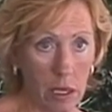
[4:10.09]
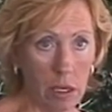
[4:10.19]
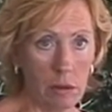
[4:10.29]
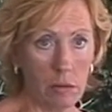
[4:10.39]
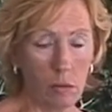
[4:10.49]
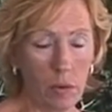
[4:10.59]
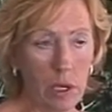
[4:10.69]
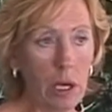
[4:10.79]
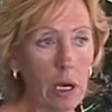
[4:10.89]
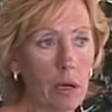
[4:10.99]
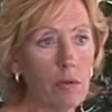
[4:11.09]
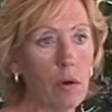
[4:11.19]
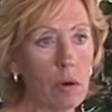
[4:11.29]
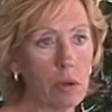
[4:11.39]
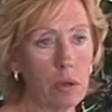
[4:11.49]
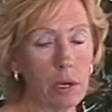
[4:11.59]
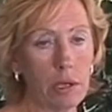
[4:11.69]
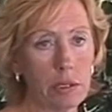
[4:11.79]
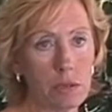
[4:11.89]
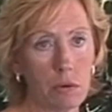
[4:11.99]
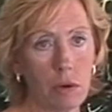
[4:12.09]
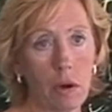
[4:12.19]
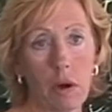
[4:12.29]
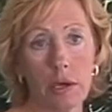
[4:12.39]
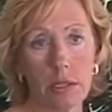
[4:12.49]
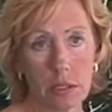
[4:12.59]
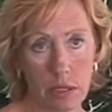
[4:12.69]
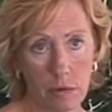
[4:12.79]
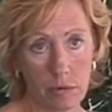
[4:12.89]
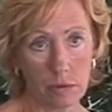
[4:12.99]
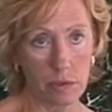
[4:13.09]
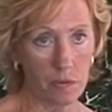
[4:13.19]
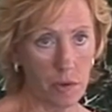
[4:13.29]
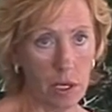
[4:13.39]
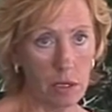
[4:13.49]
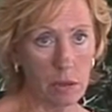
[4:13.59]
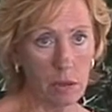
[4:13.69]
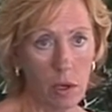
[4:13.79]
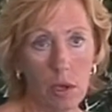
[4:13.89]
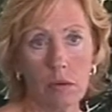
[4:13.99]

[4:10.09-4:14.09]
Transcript: And we have our clients on our highest levels of care